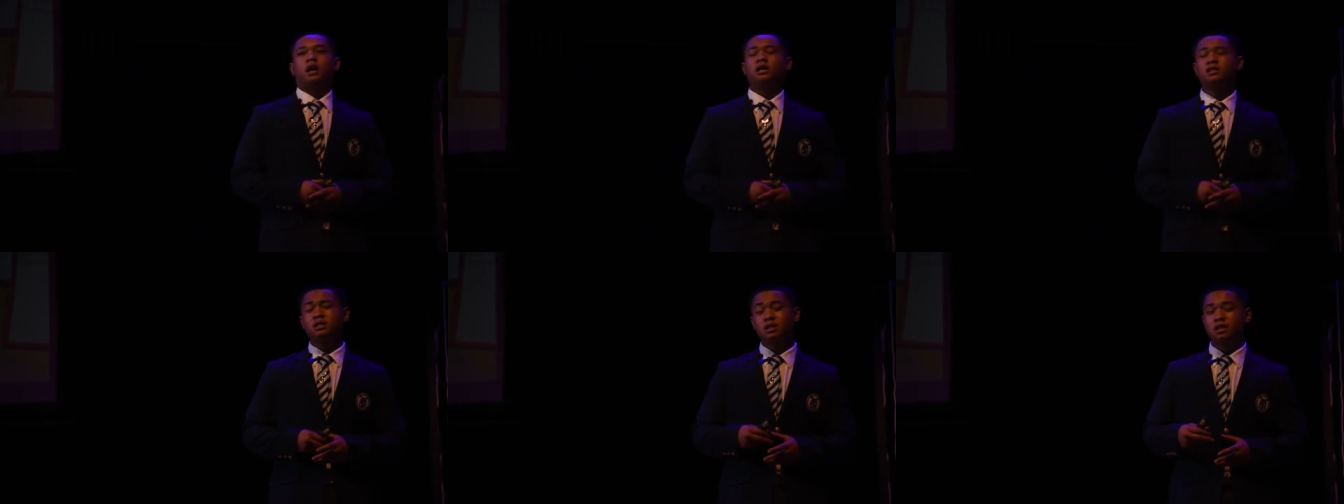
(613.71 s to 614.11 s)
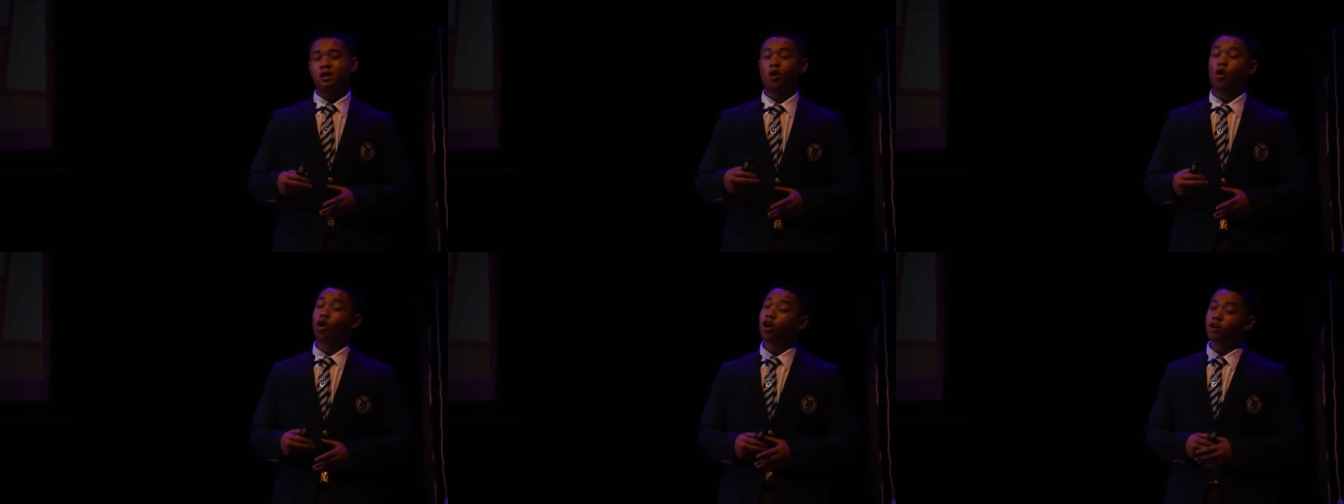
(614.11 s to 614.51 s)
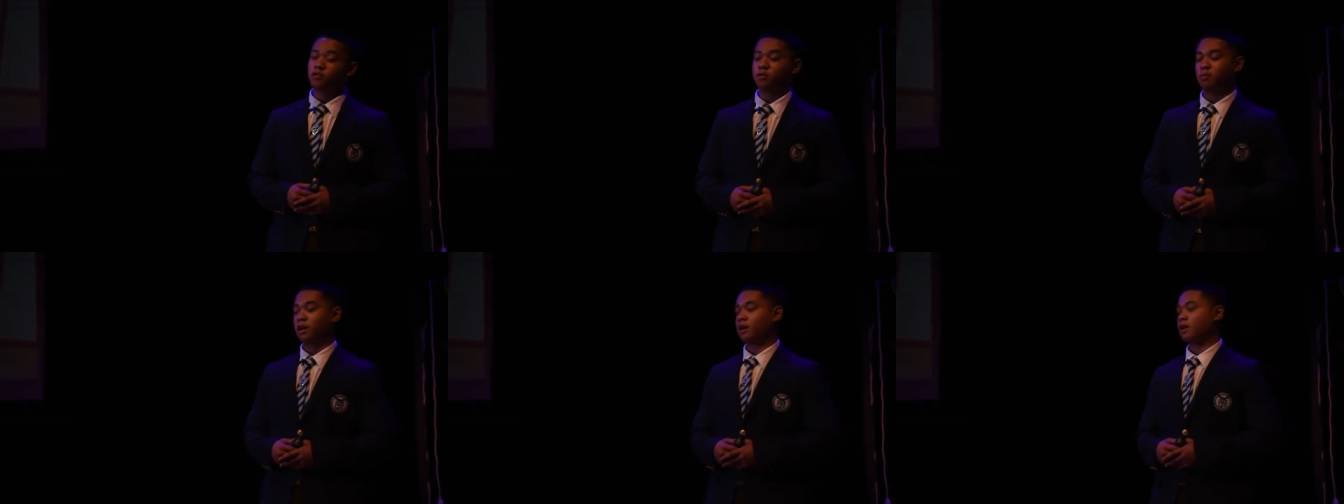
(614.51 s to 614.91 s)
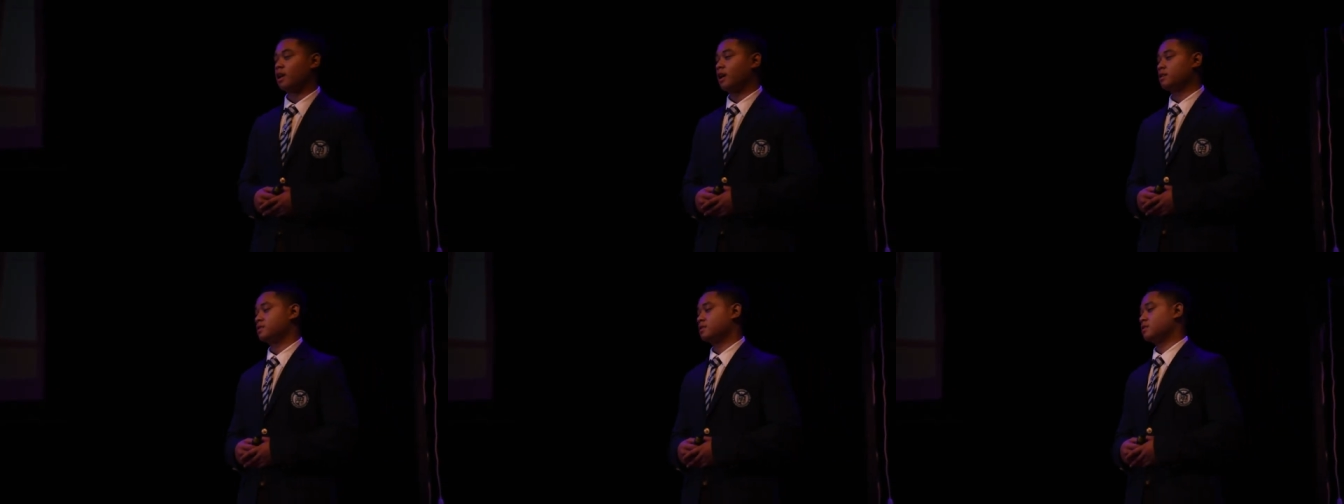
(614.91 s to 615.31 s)
I studied hard for my
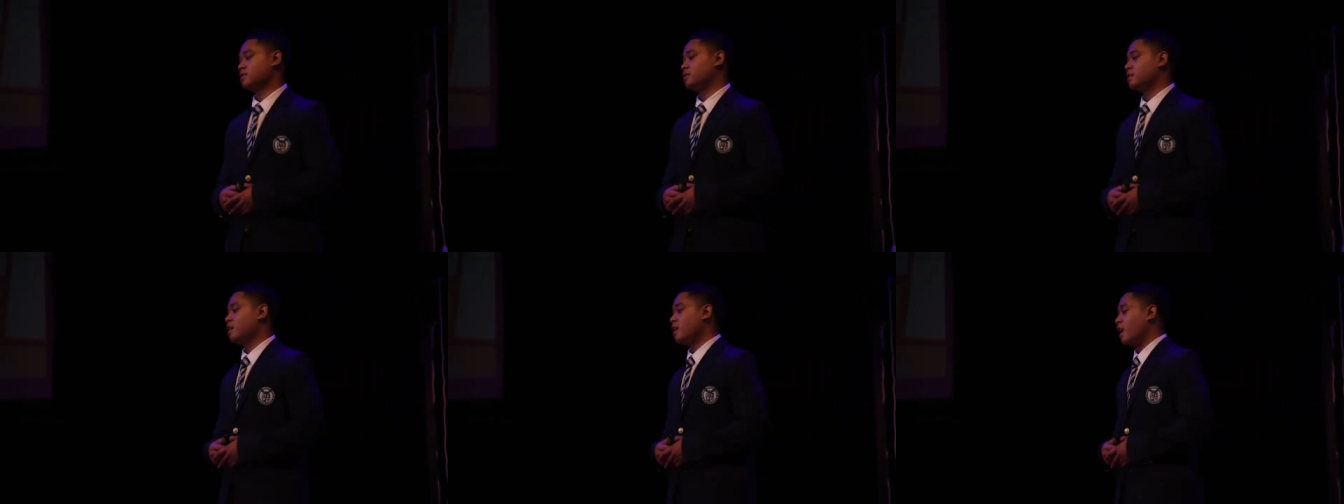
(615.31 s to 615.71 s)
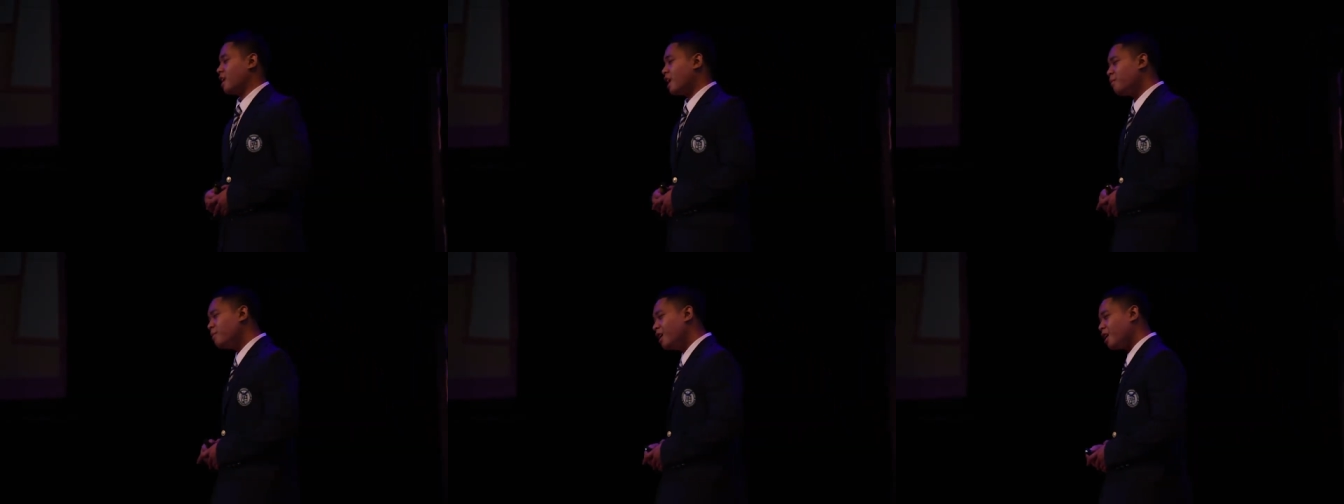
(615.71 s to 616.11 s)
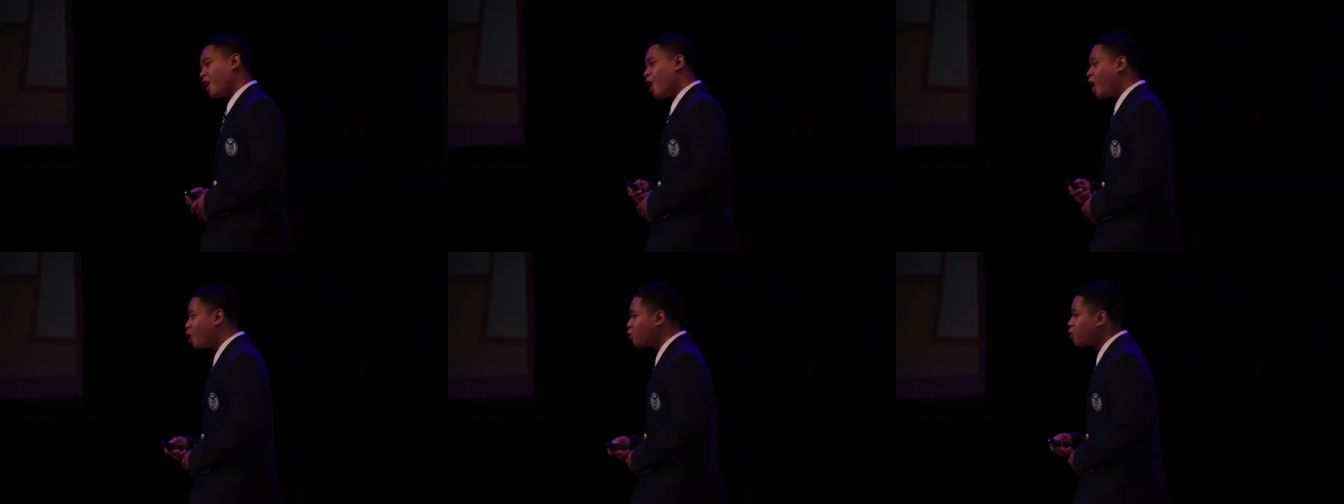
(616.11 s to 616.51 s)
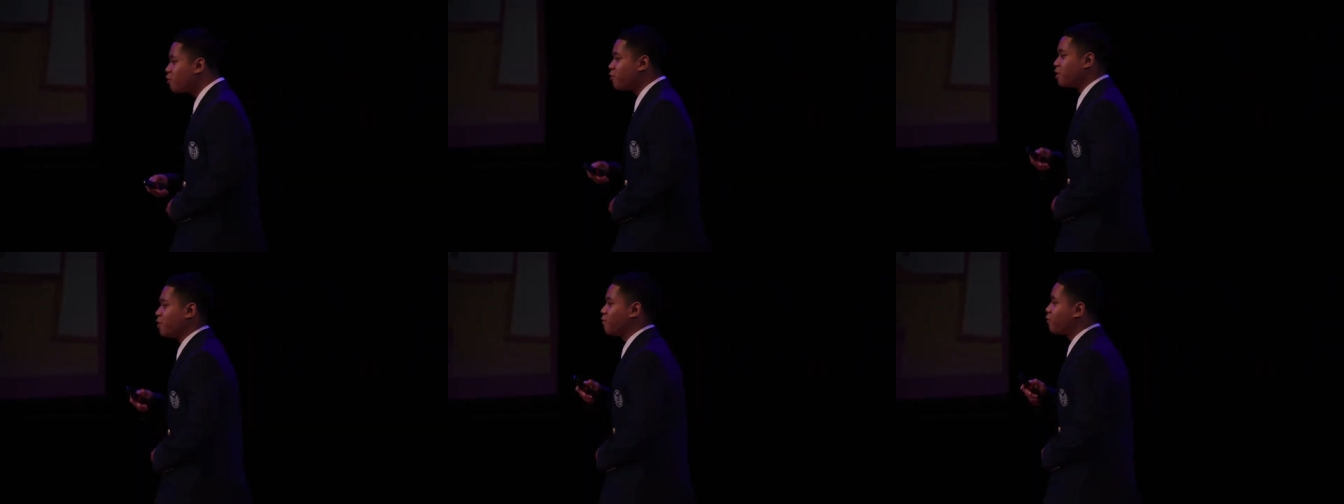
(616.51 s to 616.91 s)
classes, and I made honor roll
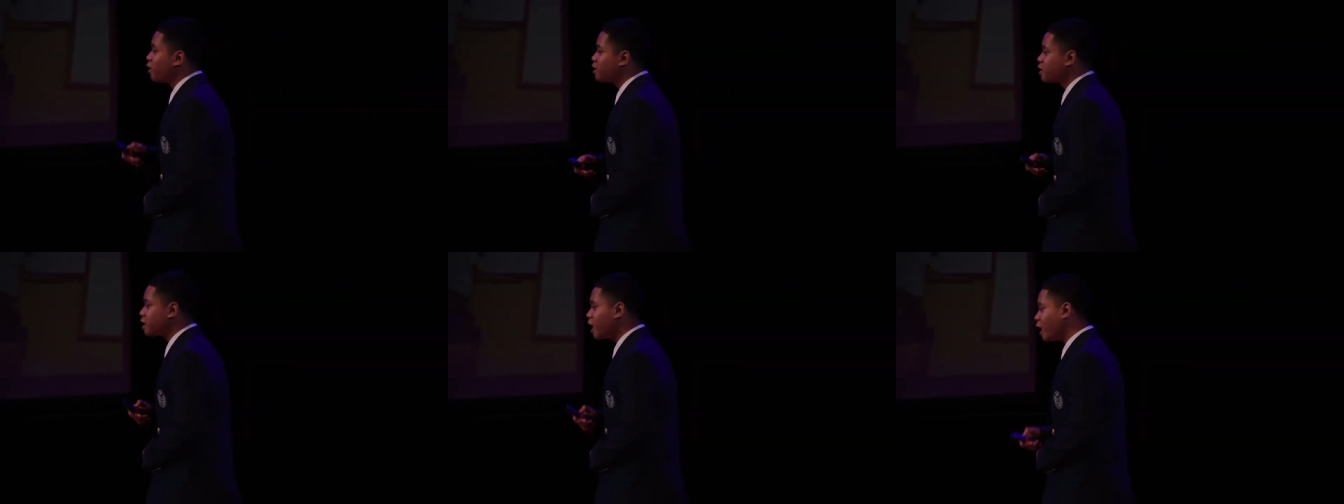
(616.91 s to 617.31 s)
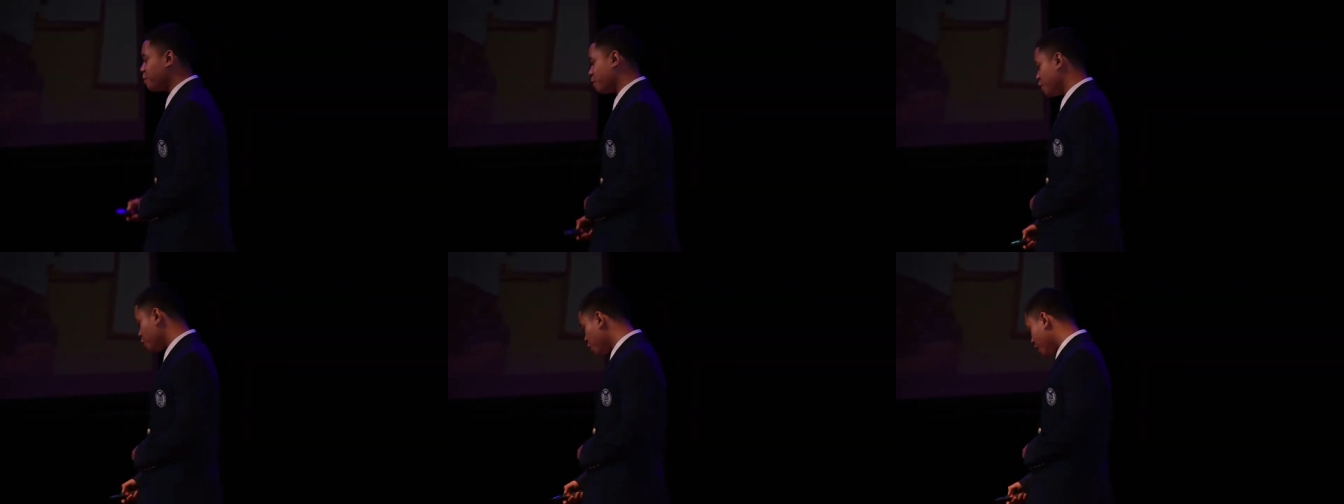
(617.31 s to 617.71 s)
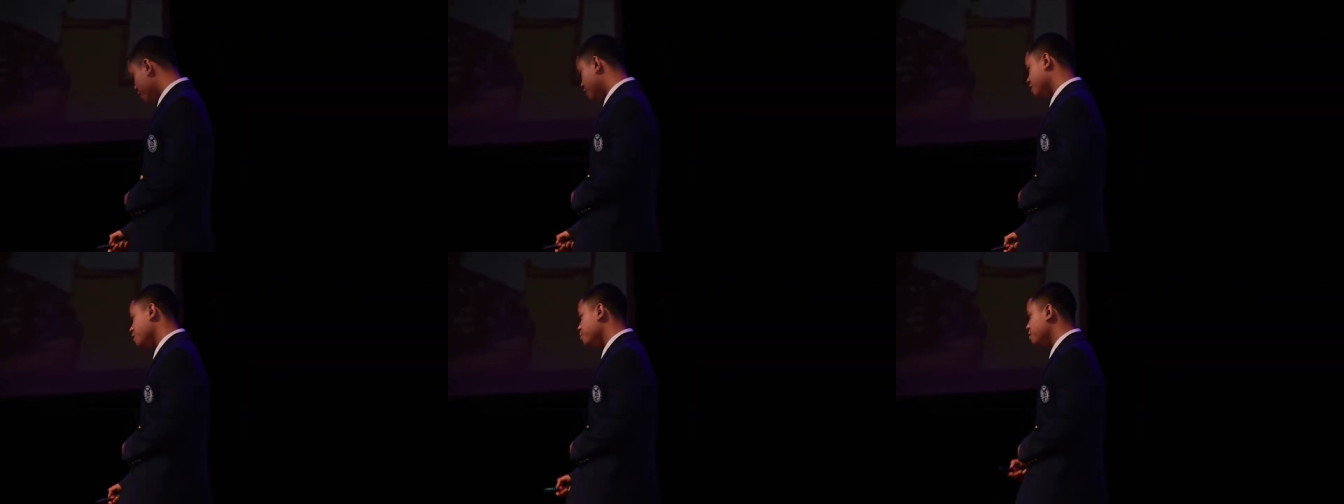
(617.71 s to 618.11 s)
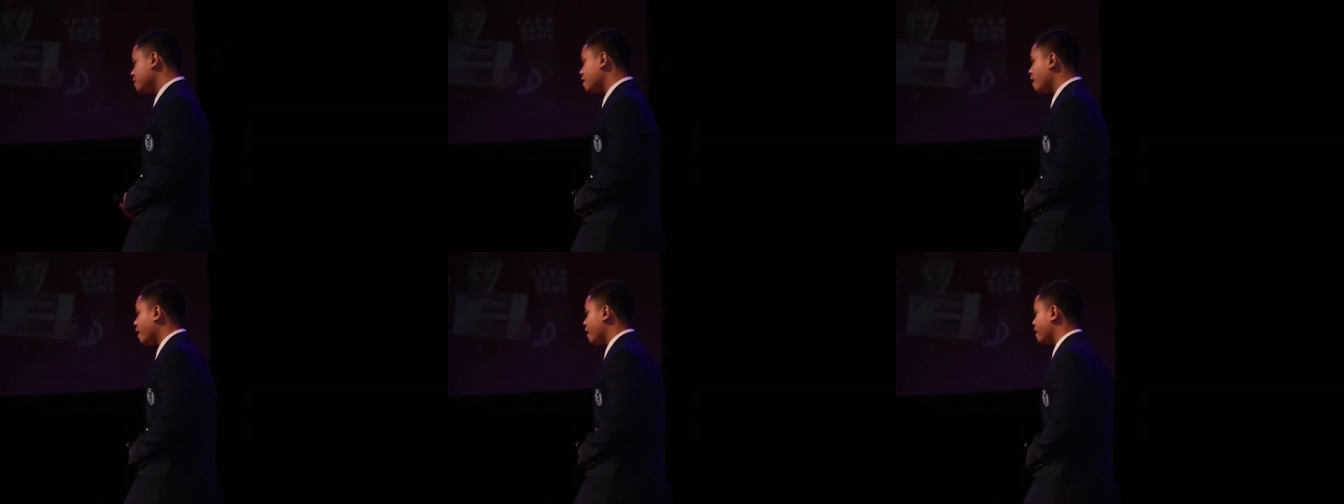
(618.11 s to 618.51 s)
for the first time here at
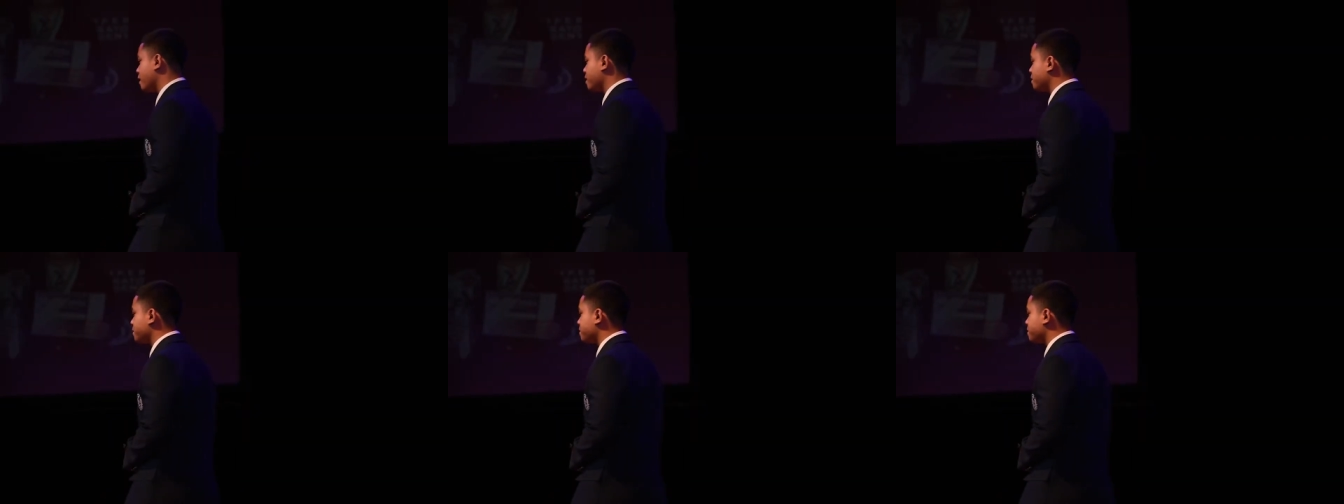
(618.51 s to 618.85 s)
GPA.